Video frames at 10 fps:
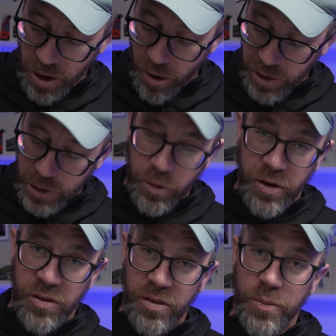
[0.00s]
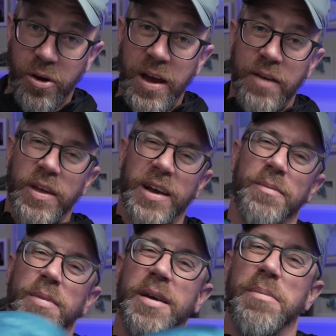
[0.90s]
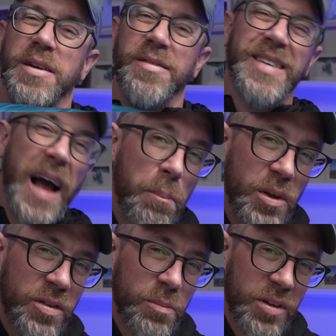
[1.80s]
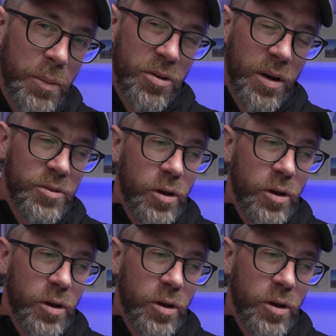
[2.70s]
only criticism I have. That can be a bit cumbersome sometimes,